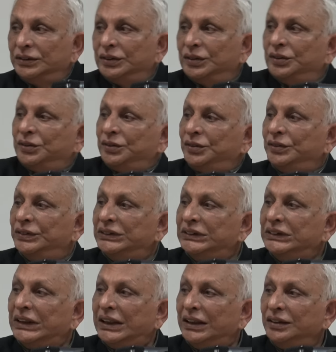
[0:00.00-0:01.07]
So, we'll
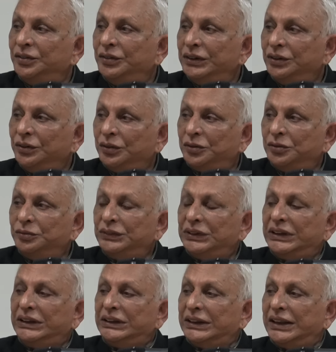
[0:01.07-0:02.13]
start with Om
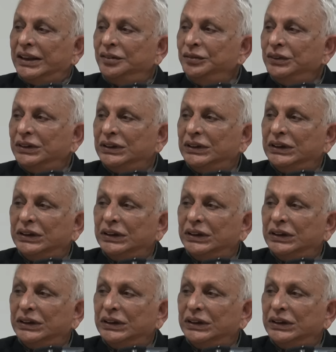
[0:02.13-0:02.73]
3 times.